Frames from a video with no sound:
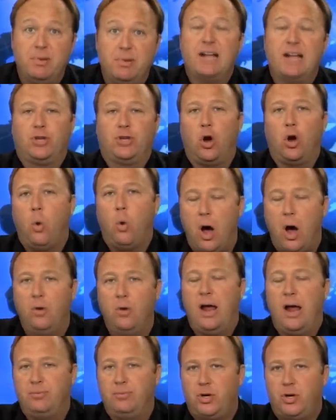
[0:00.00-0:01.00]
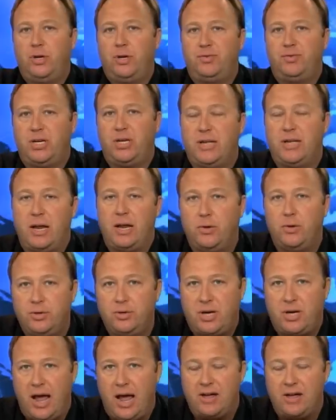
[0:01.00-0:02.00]
I mean, that's a quote. I'm sure you've seen that
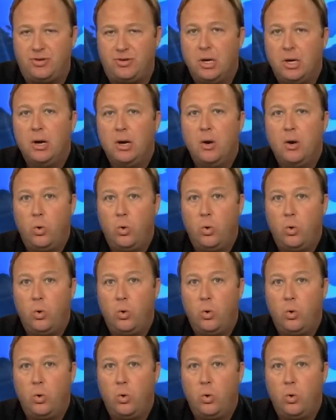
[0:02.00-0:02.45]
newscast